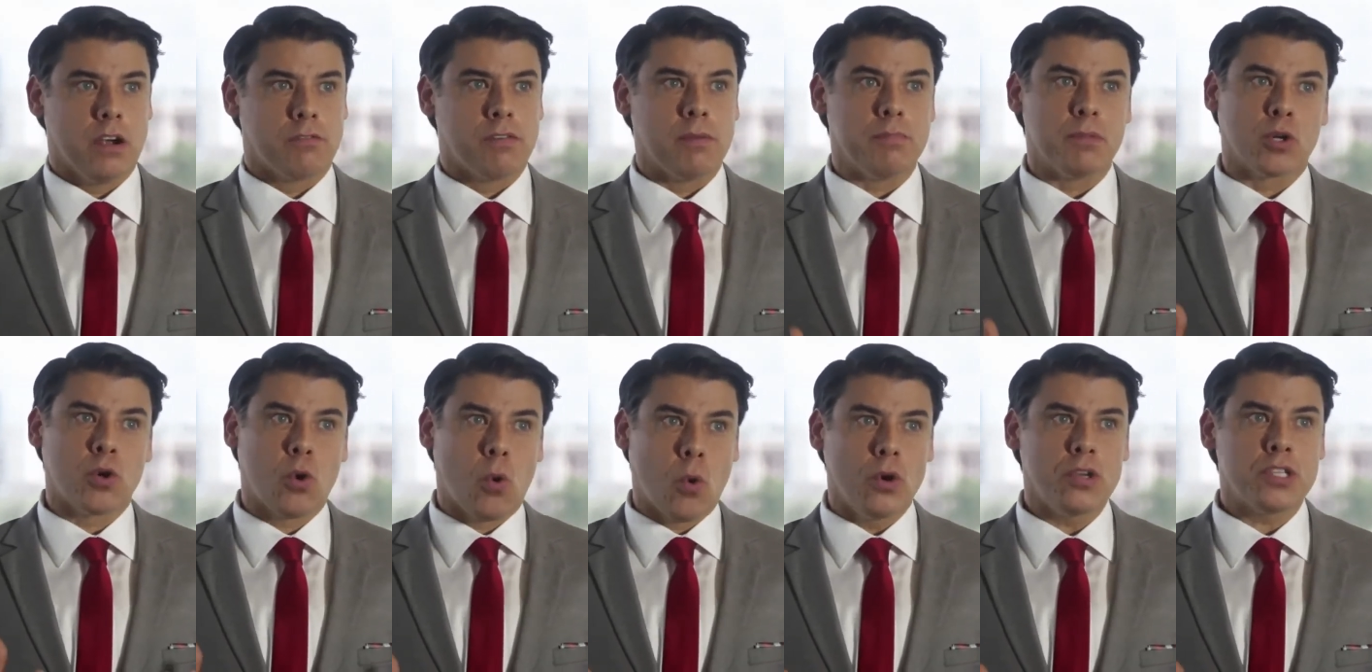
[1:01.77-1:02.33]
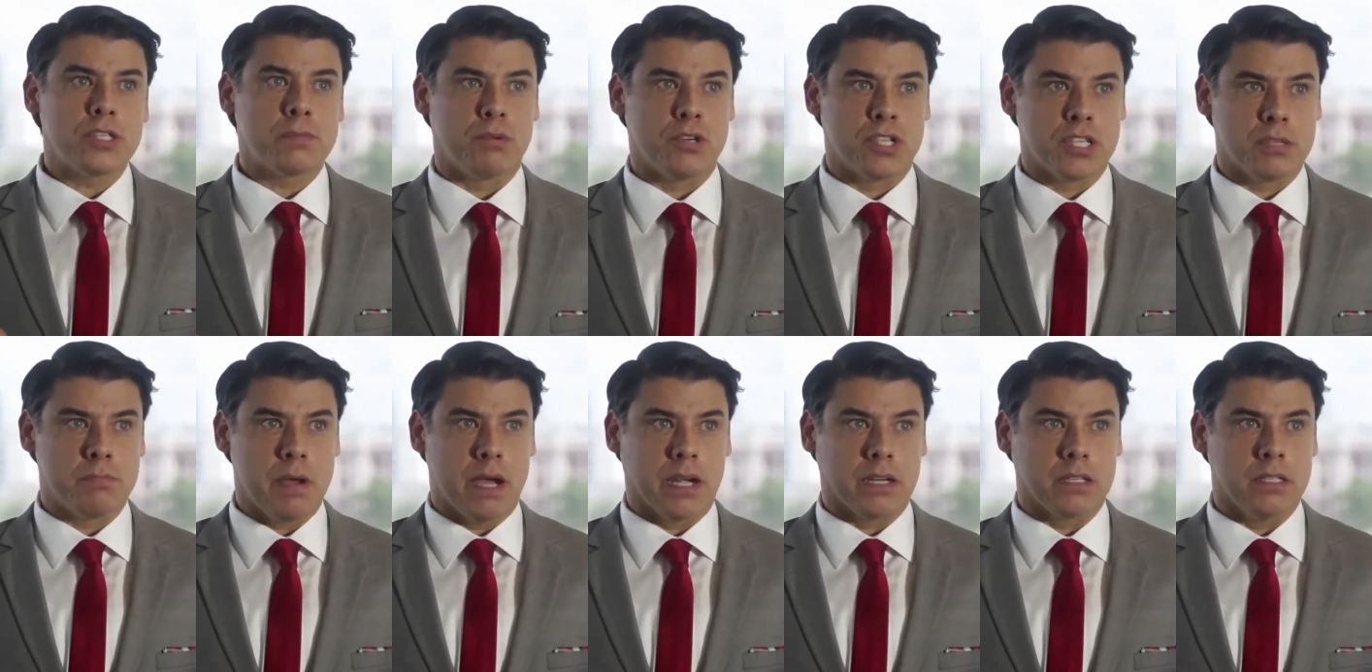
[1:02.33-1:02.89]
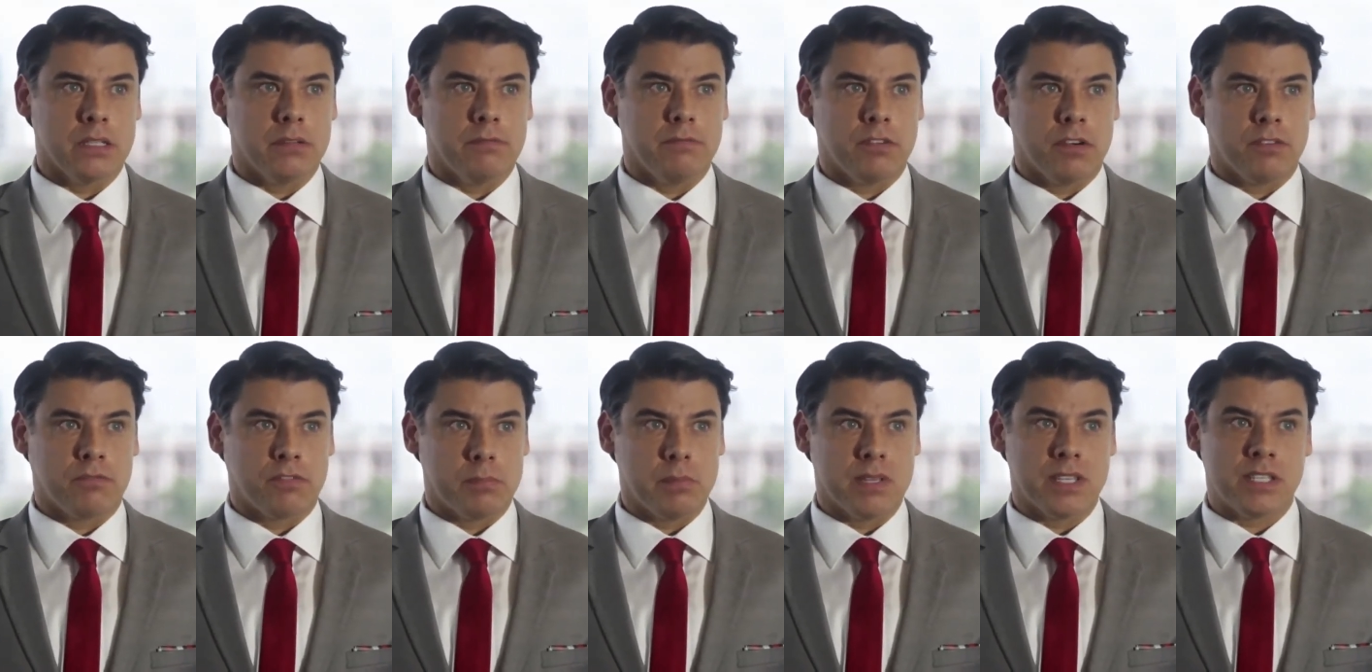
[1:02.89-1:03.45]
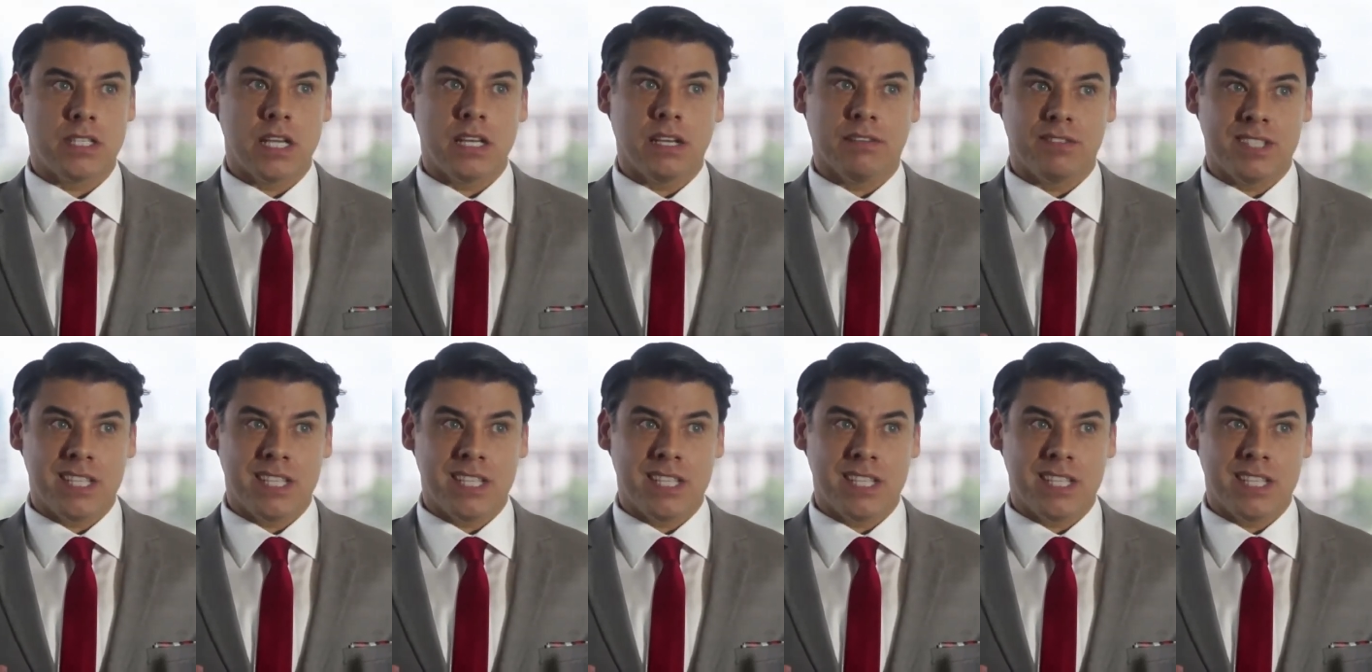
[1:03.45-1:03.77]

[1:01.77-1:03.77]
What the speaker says: From the court's perspective, from the state of